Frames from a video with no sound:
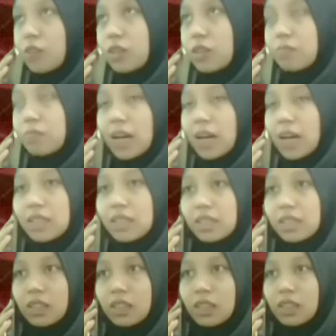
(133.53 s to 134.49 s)
bus?
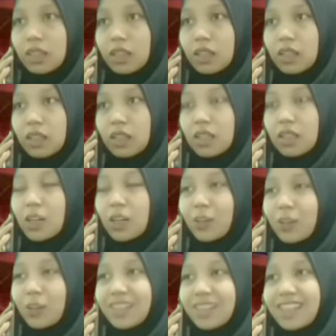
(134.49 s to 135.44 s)

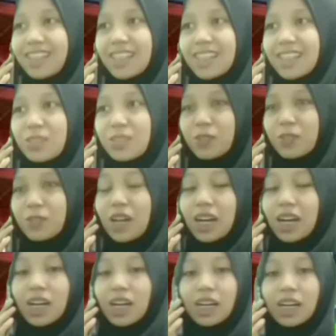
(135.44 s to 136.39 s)
Well, thank you.
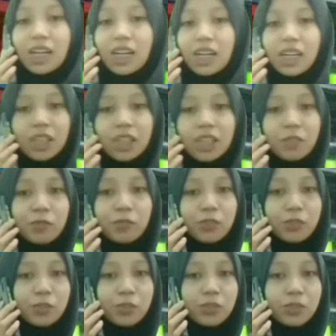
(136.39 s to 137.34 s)
If
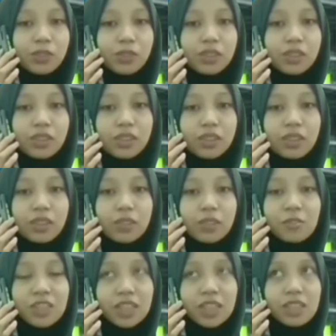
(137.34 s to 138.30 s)
you
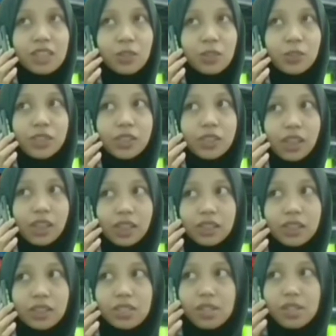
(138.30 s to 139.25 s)
finished to check the
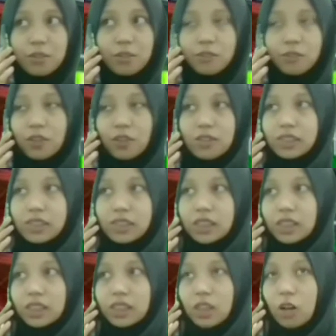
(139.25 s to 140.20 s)
safe
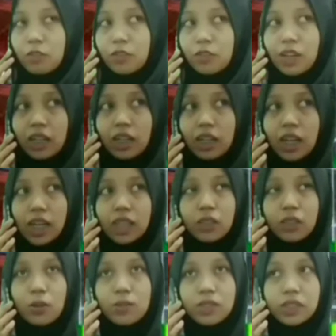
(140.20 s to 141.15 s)
condition of air
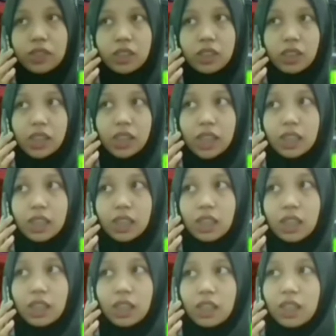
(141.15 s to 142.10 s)
conditioner,
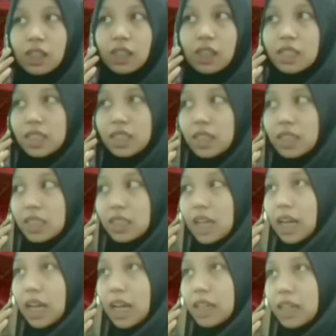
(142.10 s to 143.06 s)
seats
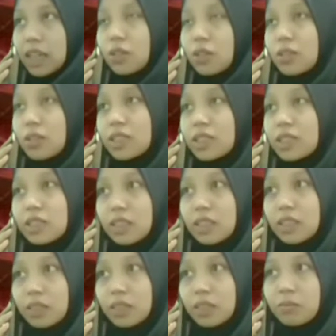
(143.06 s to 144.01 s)
and sound
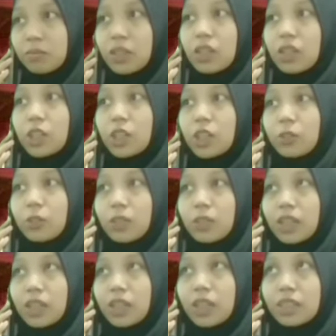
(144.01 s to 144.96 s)
system, you
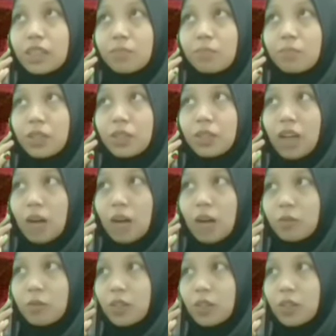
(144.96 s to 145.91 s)
can pick up
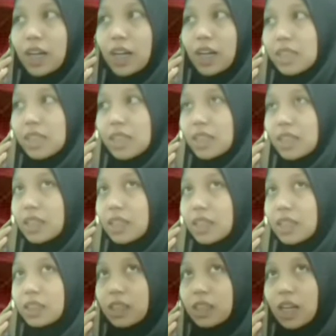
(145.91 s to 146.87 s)
for us at the
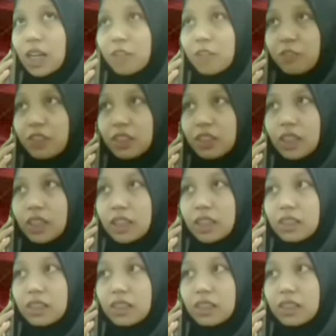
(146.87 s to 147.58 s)
arrival gate